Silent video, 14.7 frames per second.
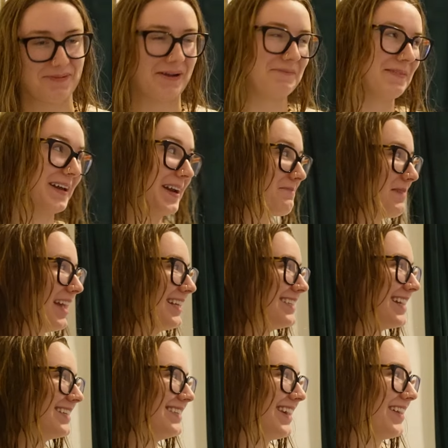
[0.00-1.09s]
but I'm gonna make
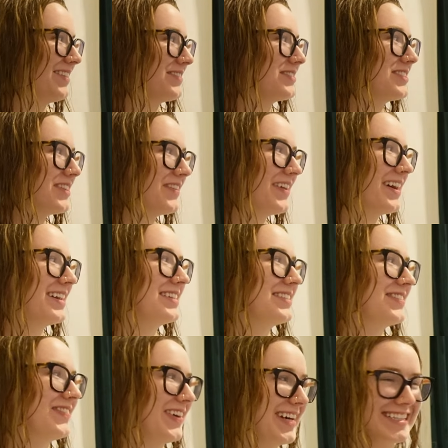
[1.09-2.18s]
Danielle oh. show hers
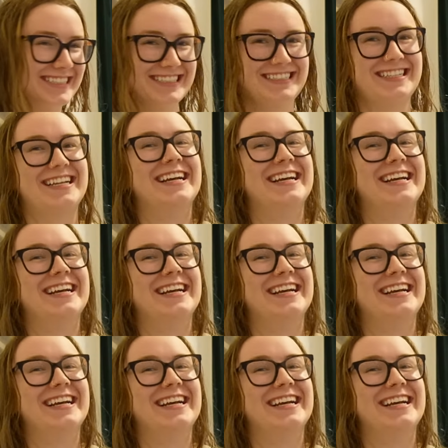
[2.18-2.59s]
yeah. first.